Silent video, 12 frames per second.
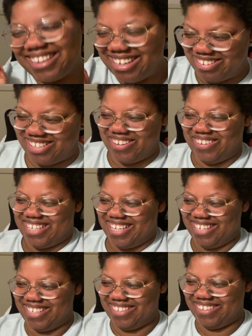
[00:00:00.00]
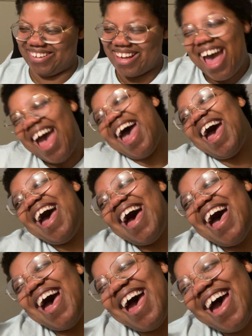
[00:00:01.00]
they're so cute.
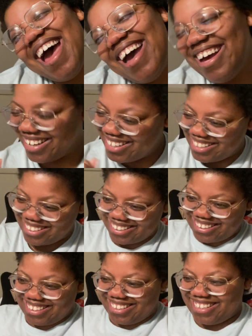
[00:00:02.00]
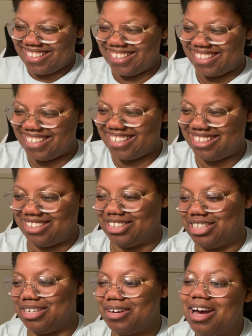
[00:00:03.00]
Ah.
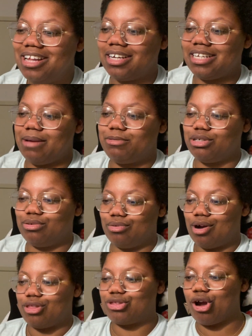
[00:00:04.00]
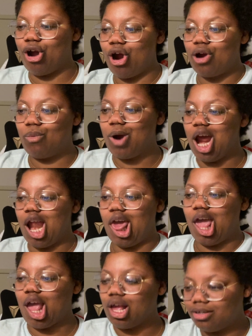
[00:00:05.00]
Look at Namjoon. Third
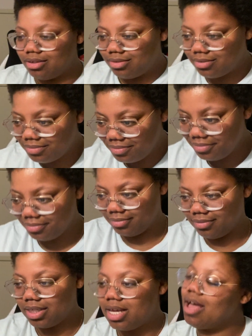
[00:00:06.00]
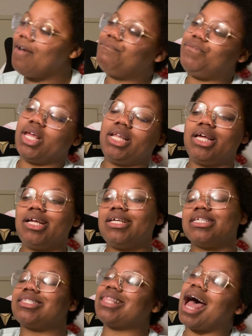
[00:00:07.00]
winner. Feeling
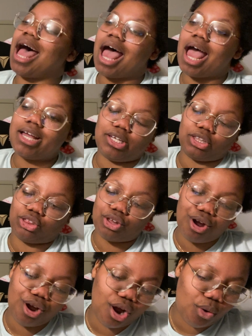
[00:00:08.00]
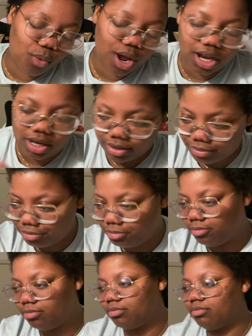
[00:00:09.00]
his thigh, he third willing.
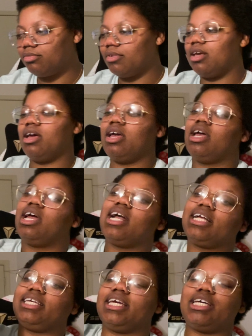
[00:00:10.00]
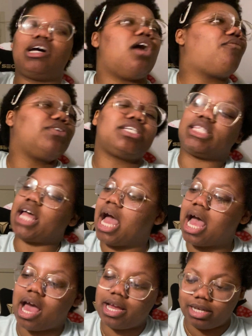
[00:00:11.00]
Get off his
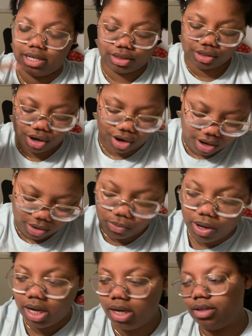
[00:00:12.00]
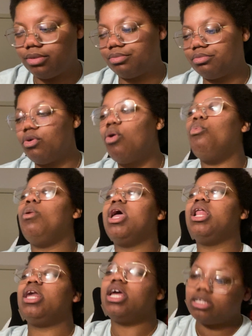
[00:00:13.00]
thigh, he third willing.
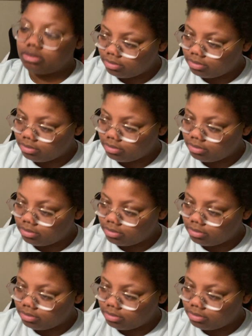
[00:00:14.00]
Willing.